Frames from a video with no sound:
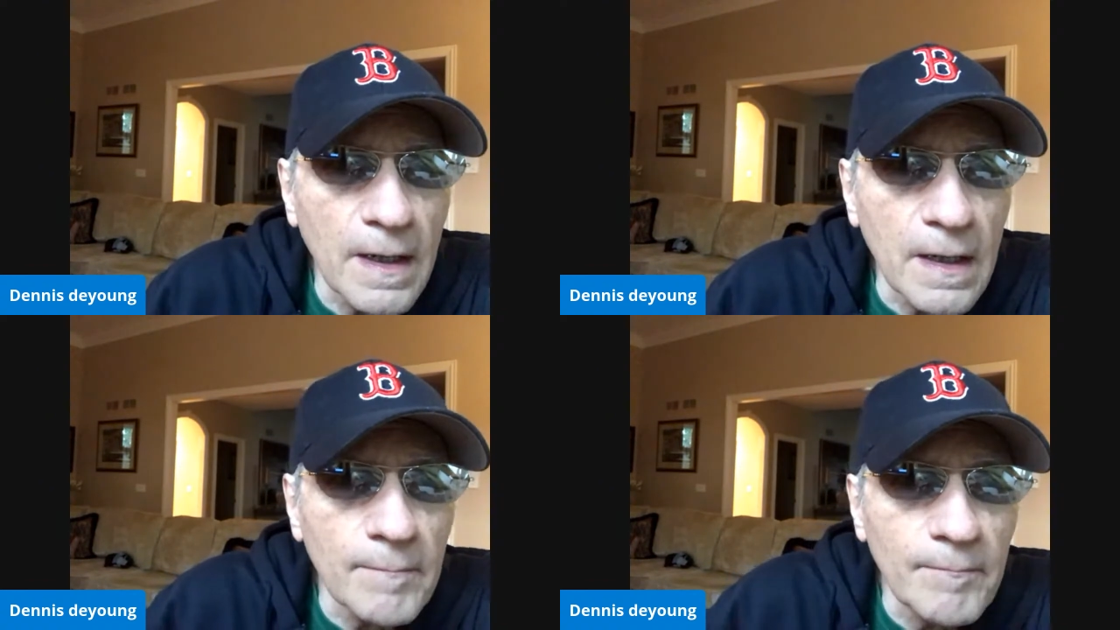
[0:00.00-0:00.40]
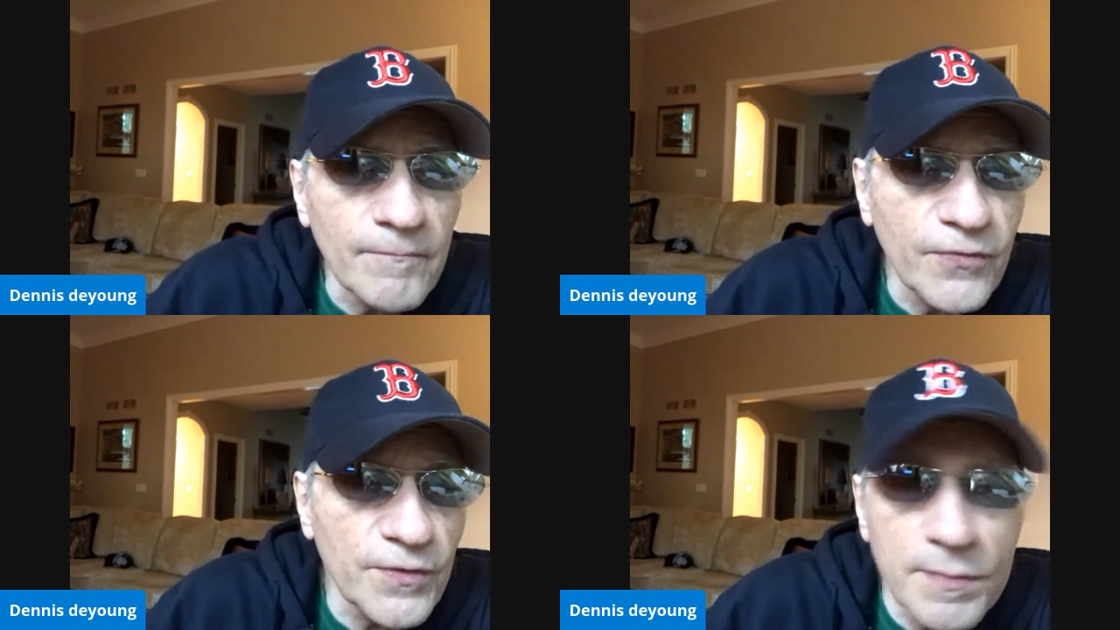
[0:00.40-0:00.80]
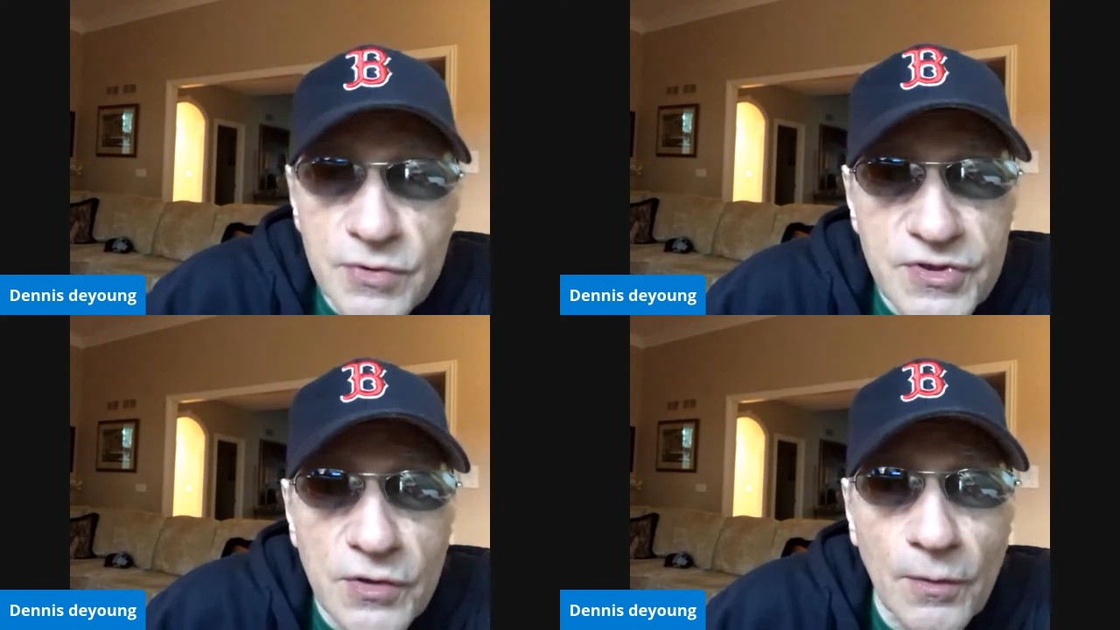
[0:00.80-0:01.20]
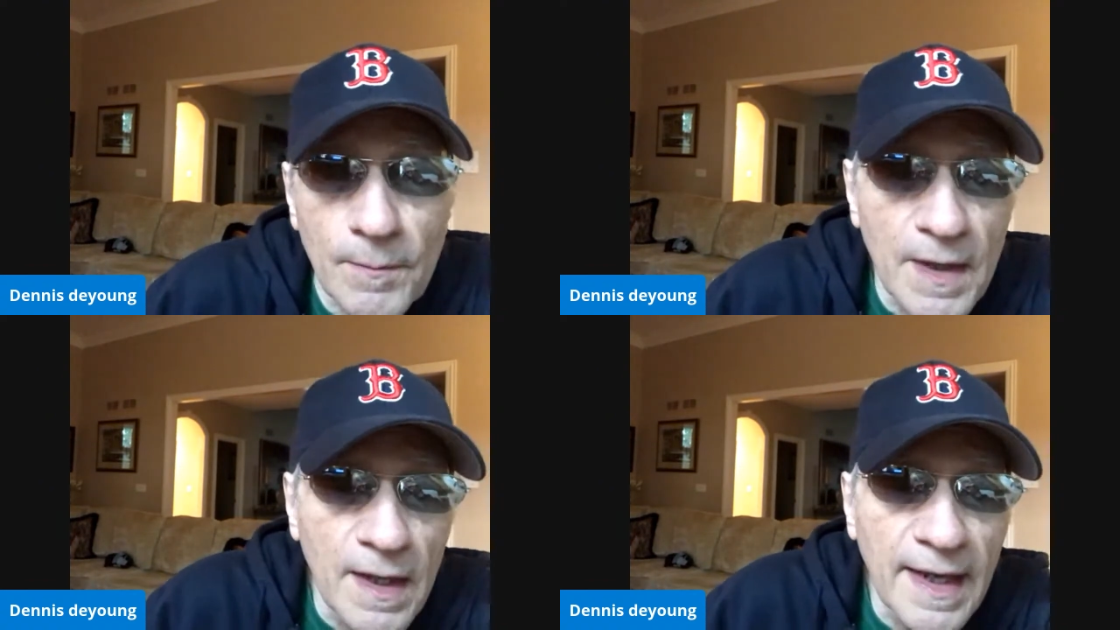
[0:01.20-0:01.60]
the
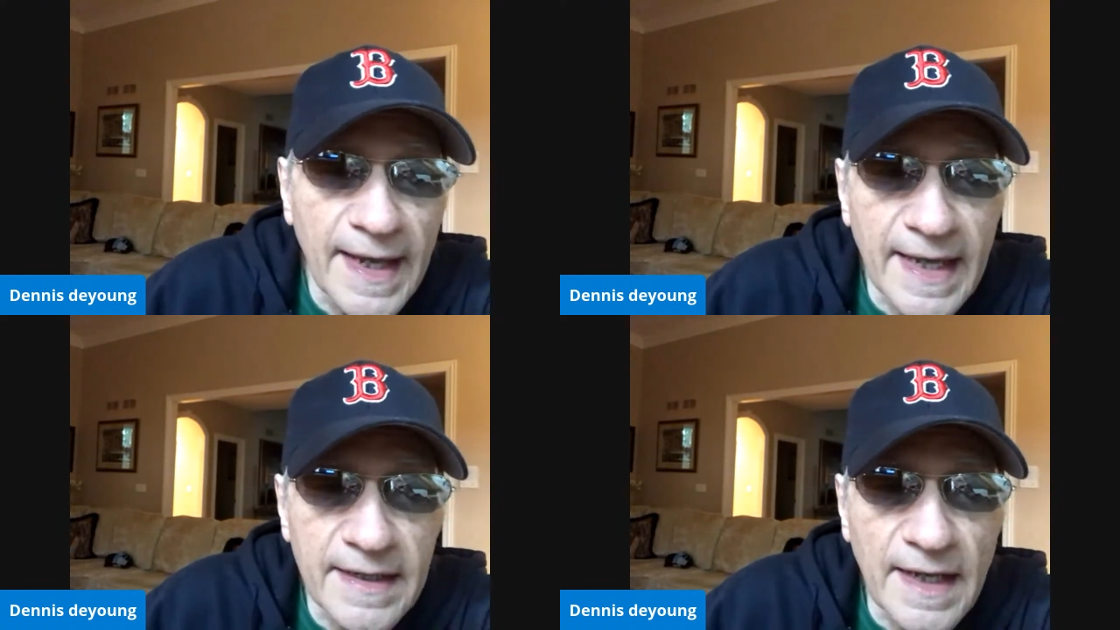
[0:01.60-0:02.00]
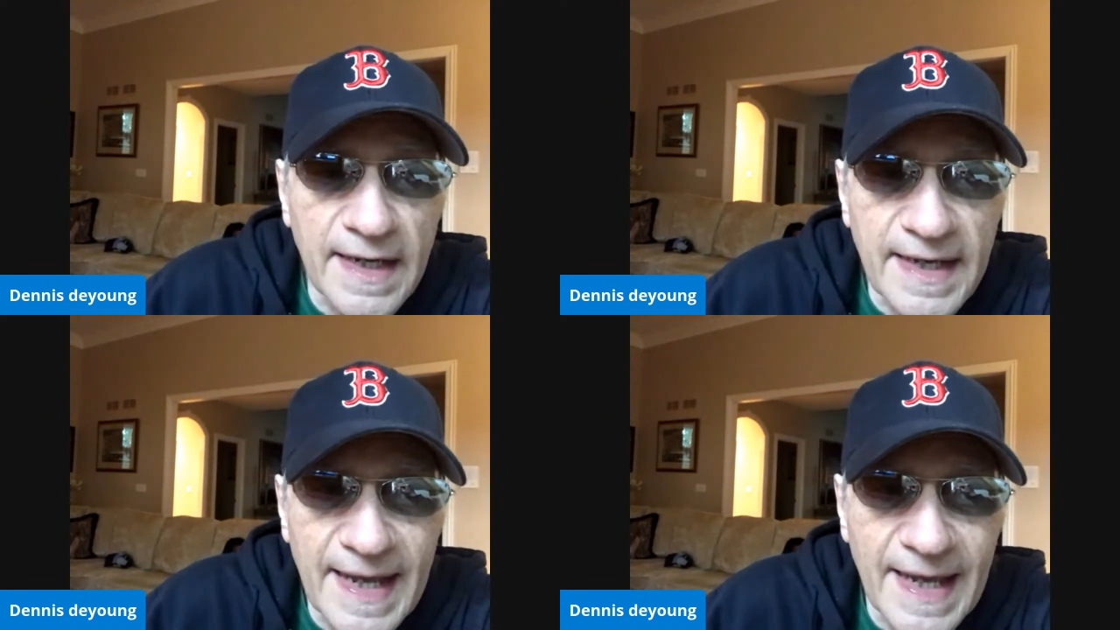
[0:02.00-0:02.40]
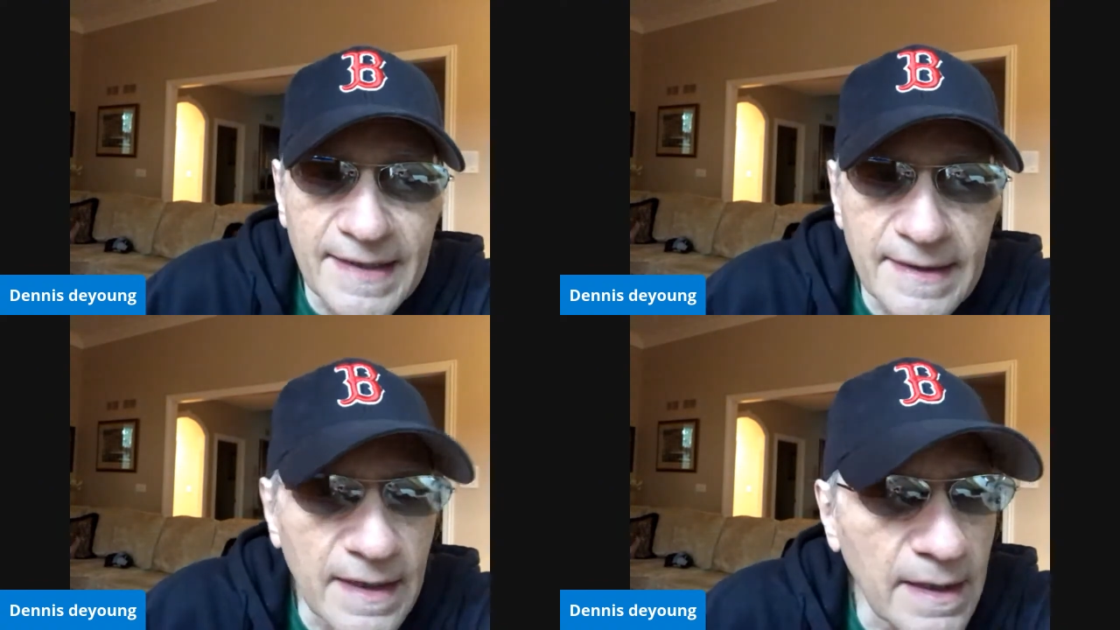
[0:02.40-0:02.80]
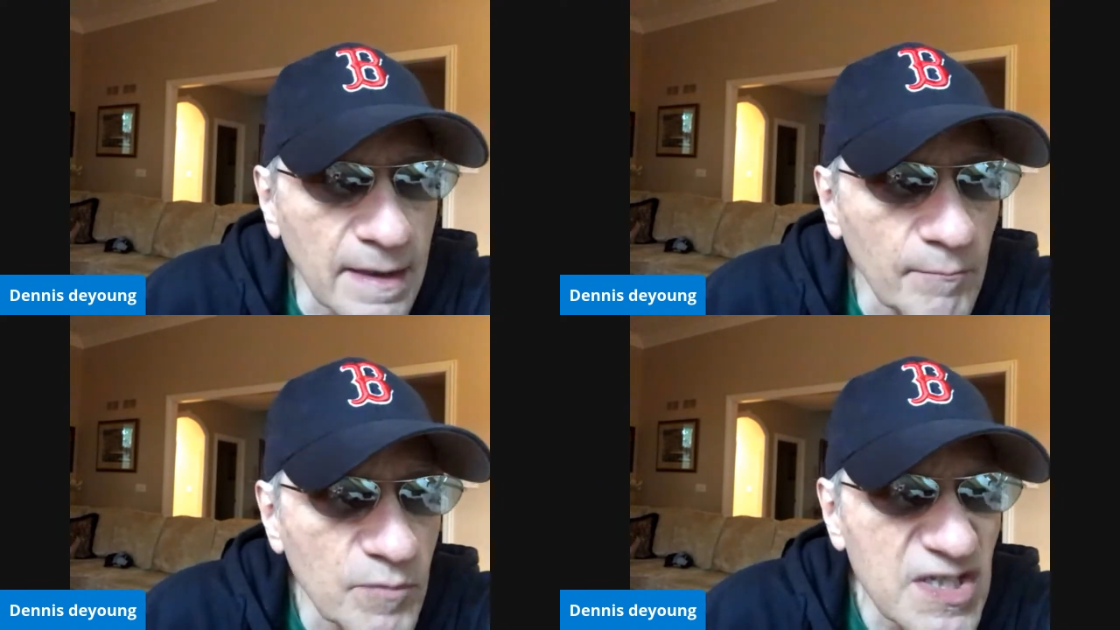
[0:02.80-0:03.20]
musical, and I'd had
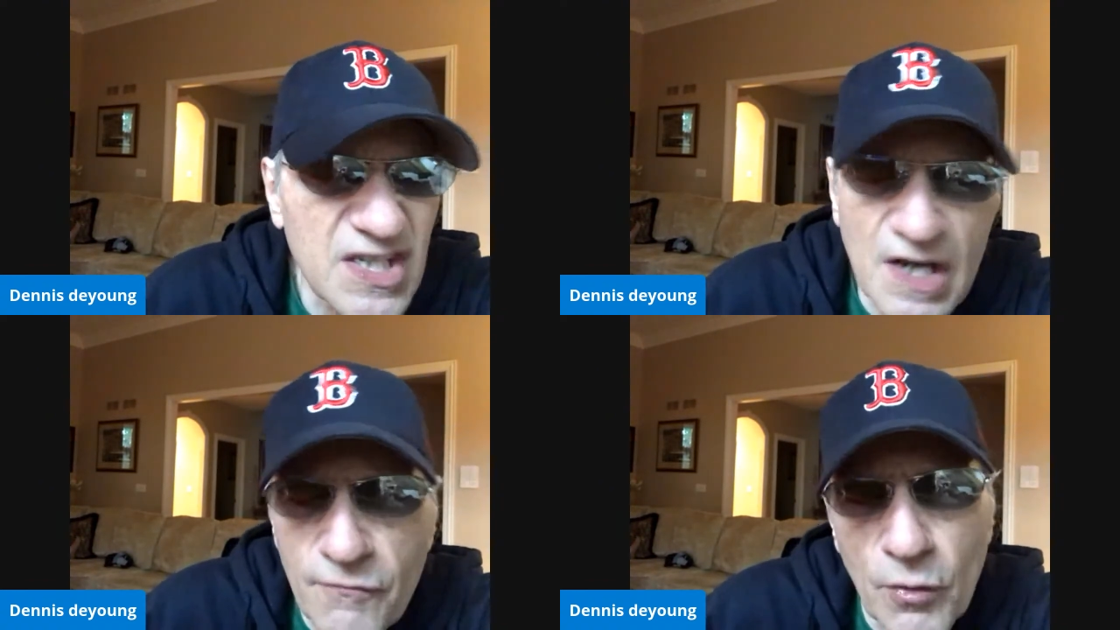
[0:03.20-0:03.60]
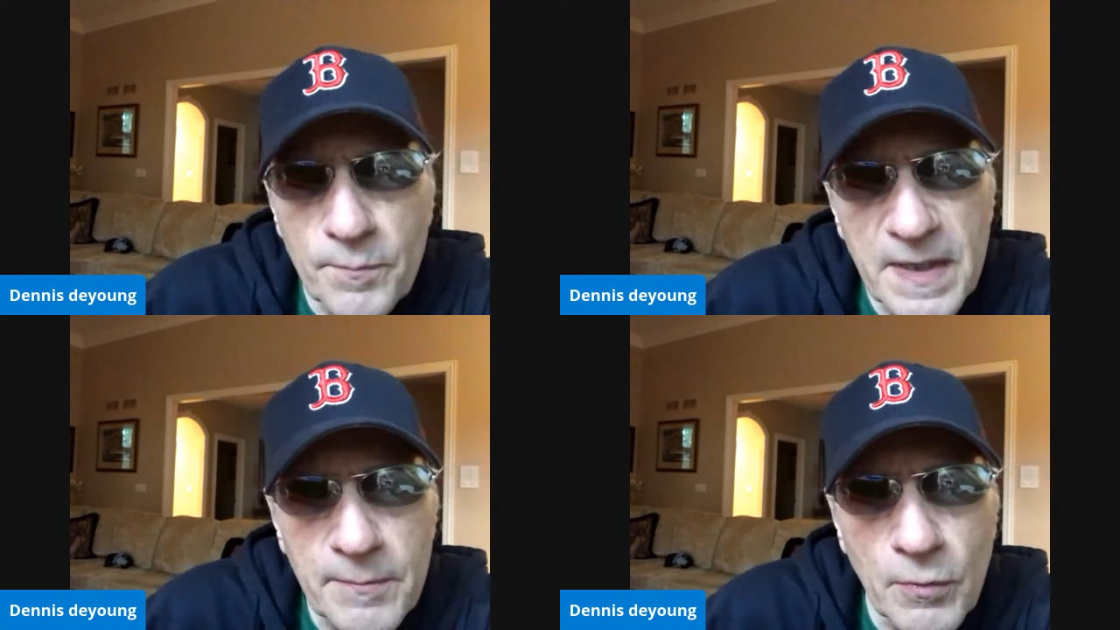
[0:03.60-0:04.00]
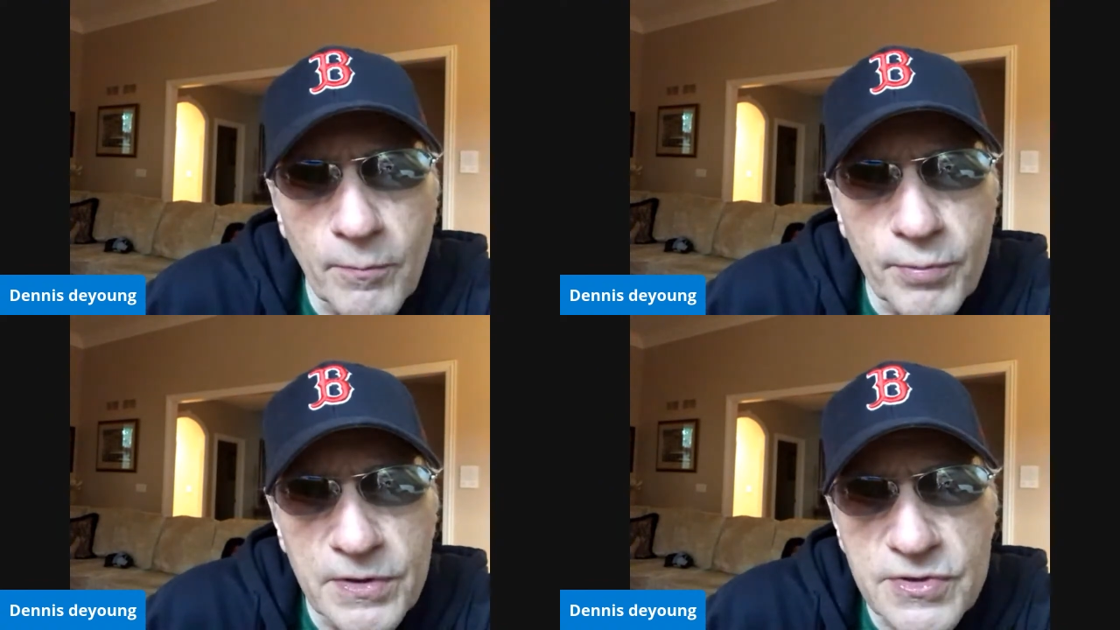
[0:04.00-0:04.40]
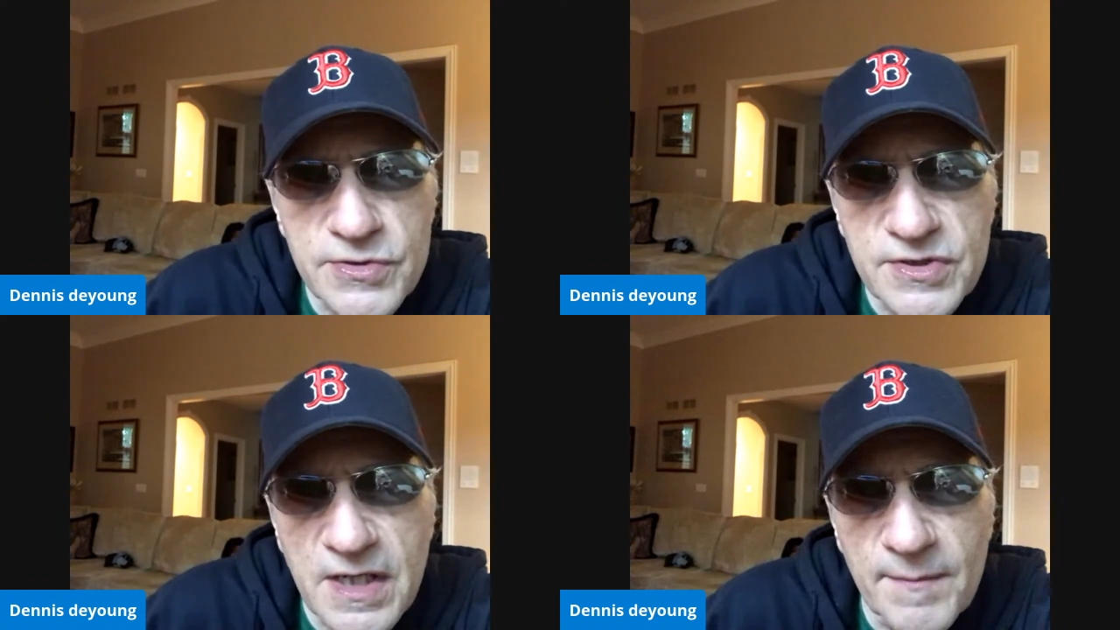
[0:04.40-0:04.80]
several people,
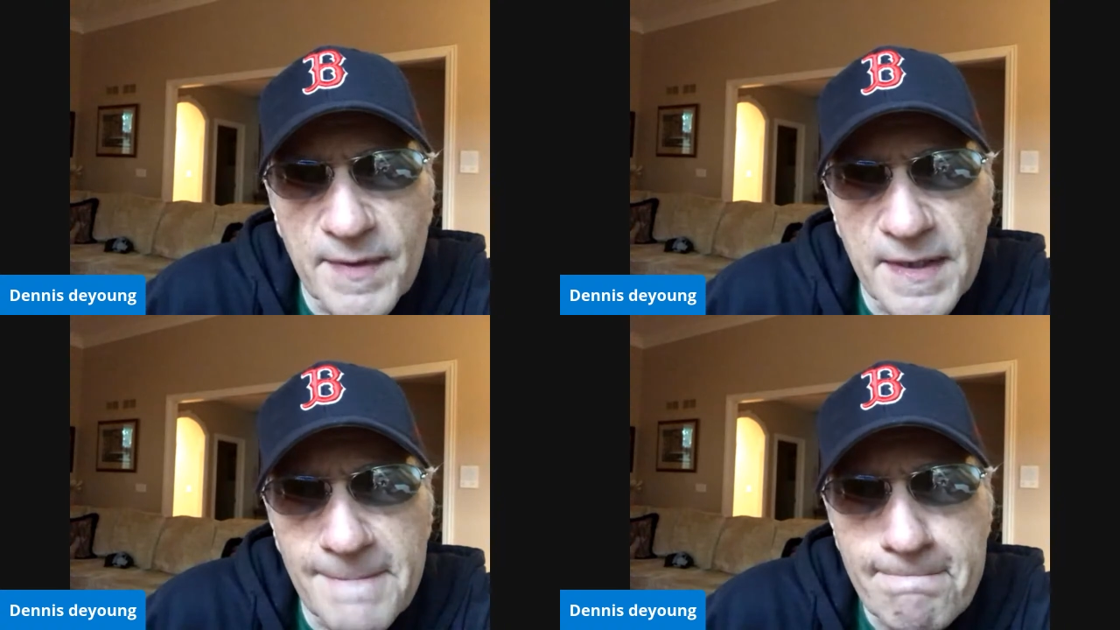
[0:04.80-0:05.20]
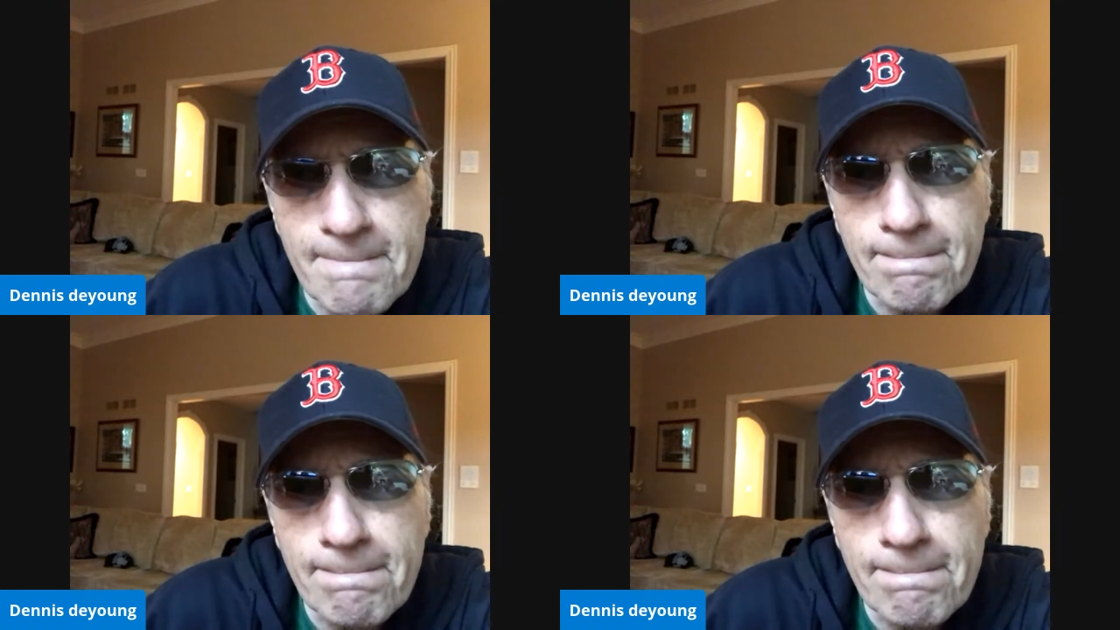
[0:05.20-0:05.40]
producers, come in